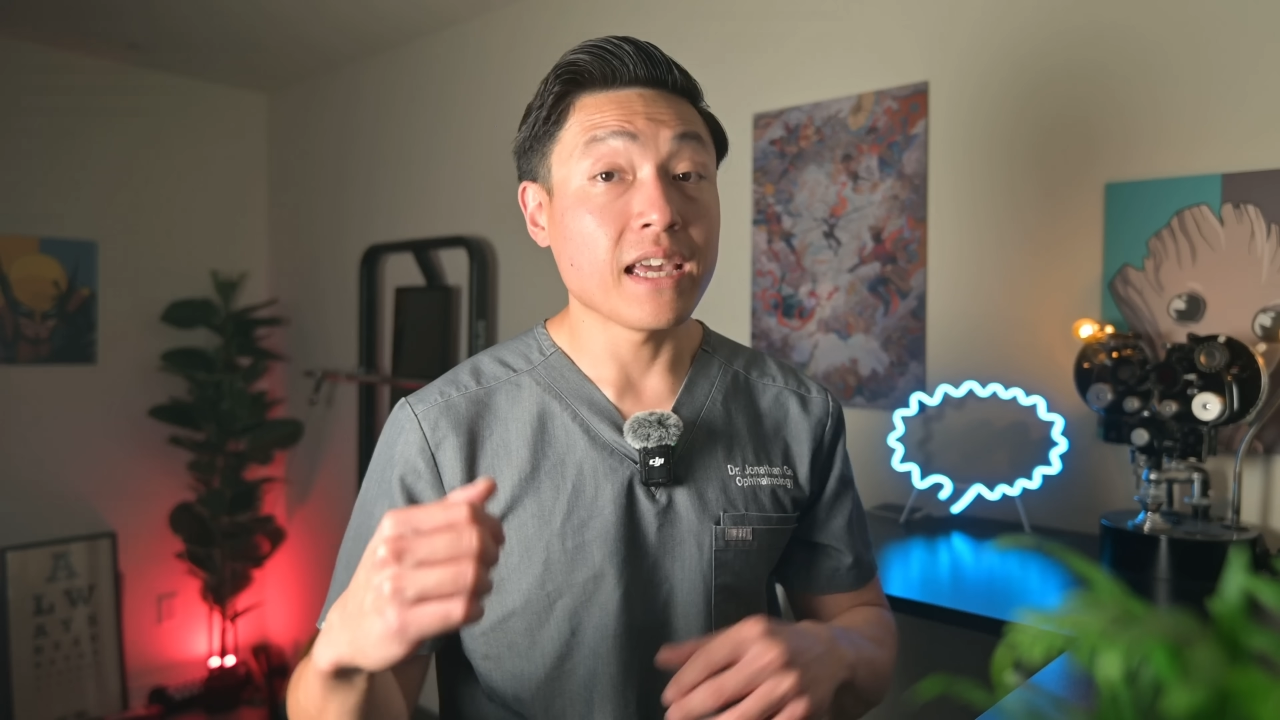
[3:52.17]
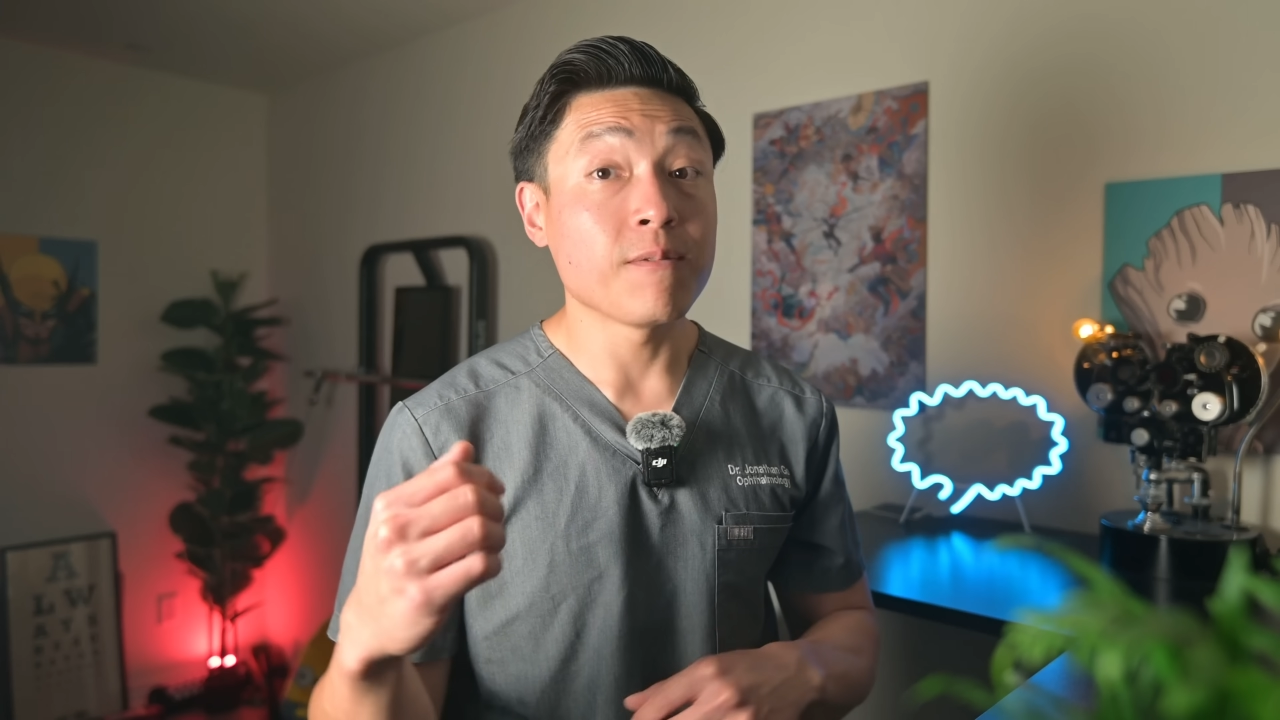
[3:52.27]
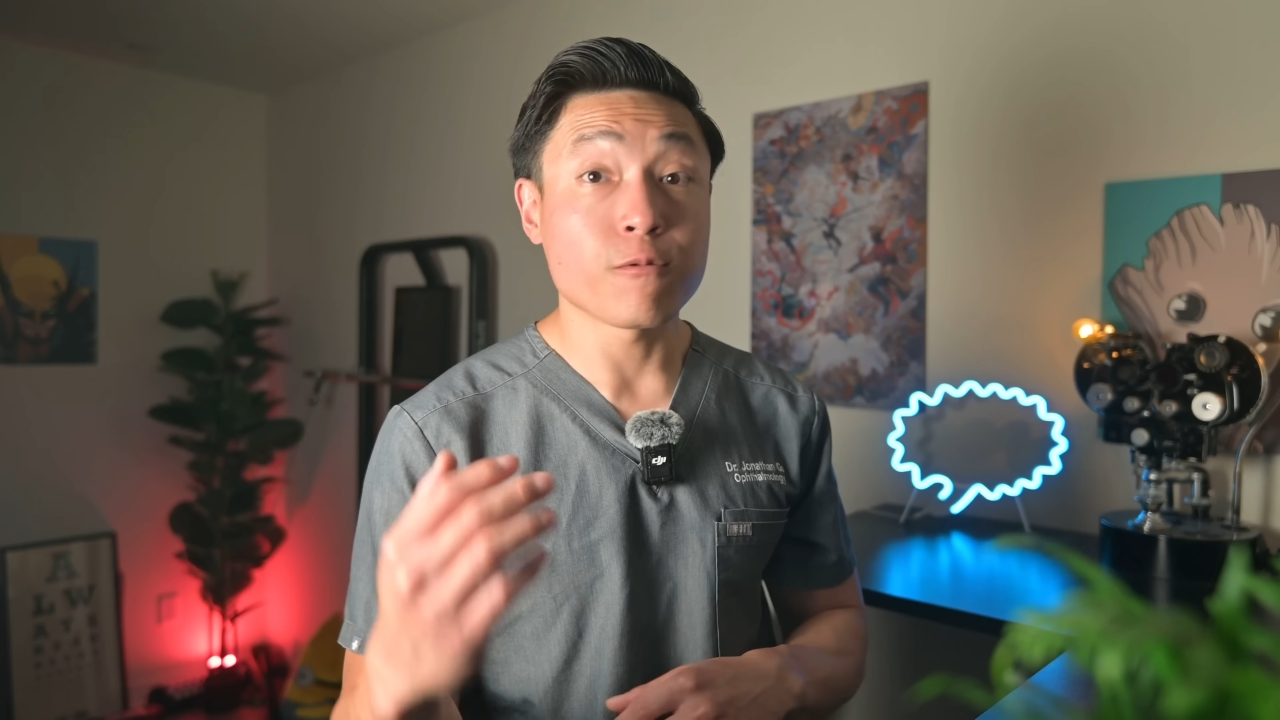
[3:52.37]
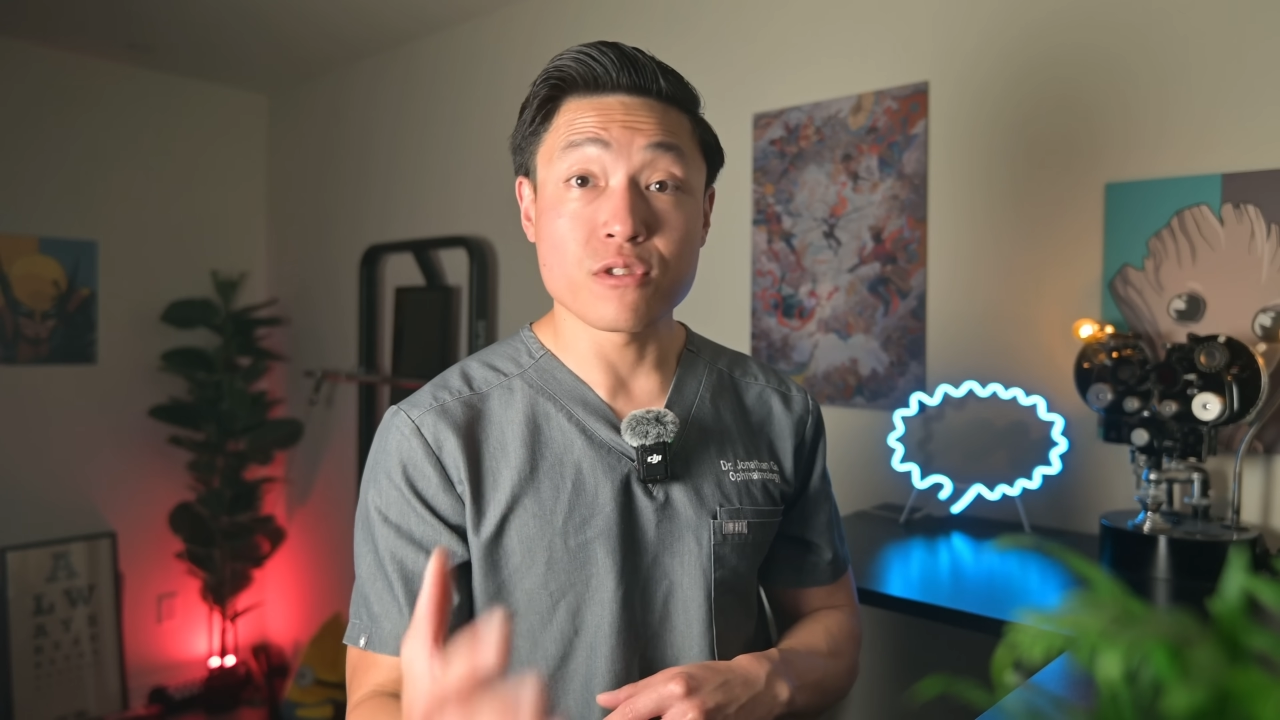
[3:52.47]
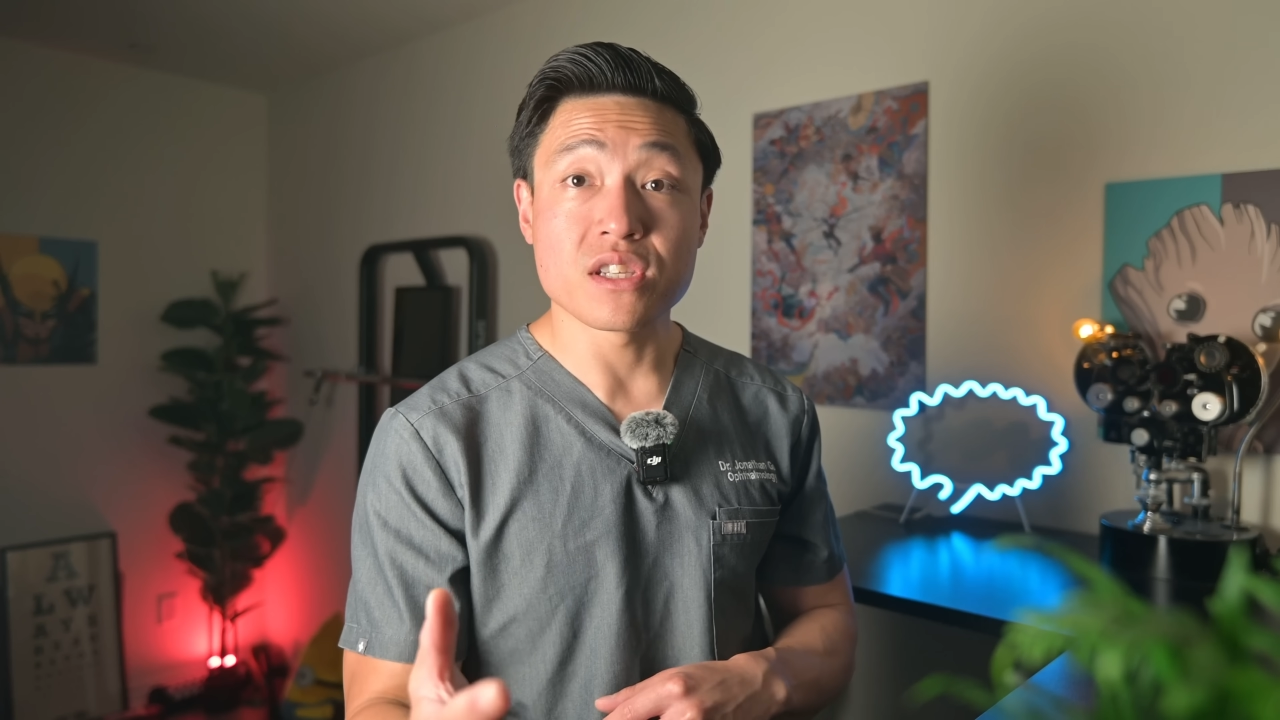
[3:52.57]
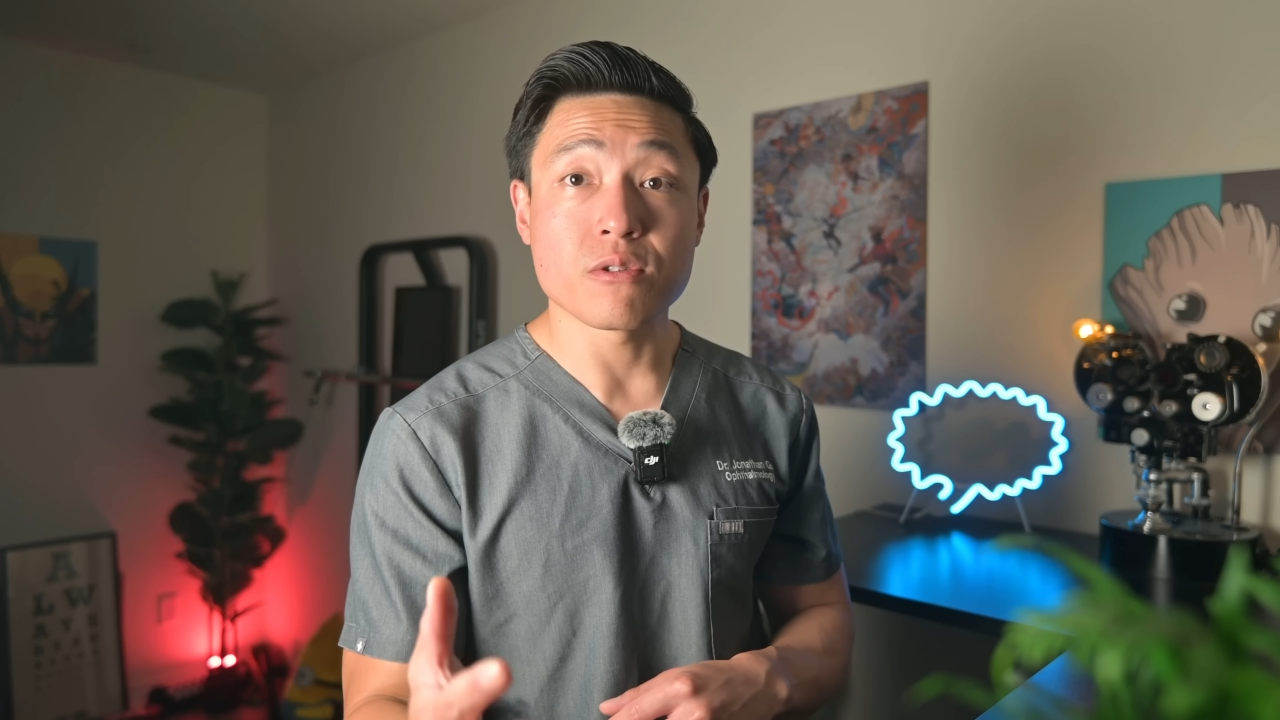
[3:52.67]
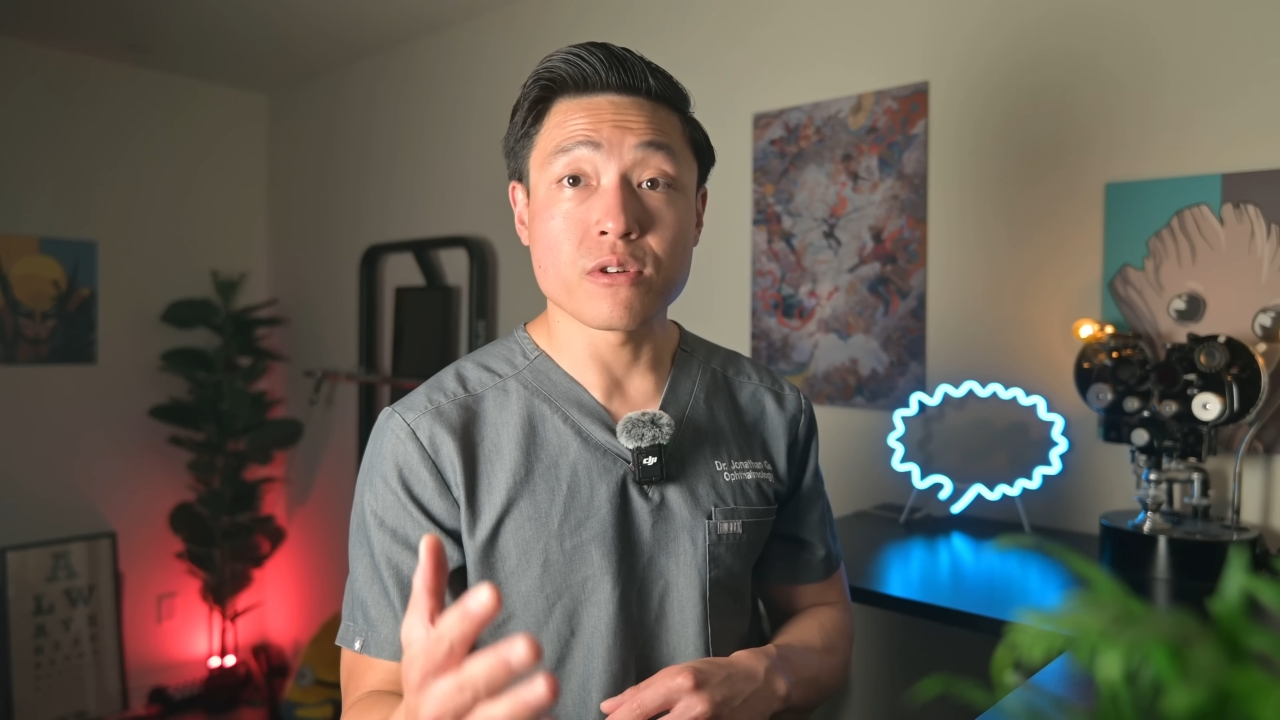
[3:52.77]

Aim for zero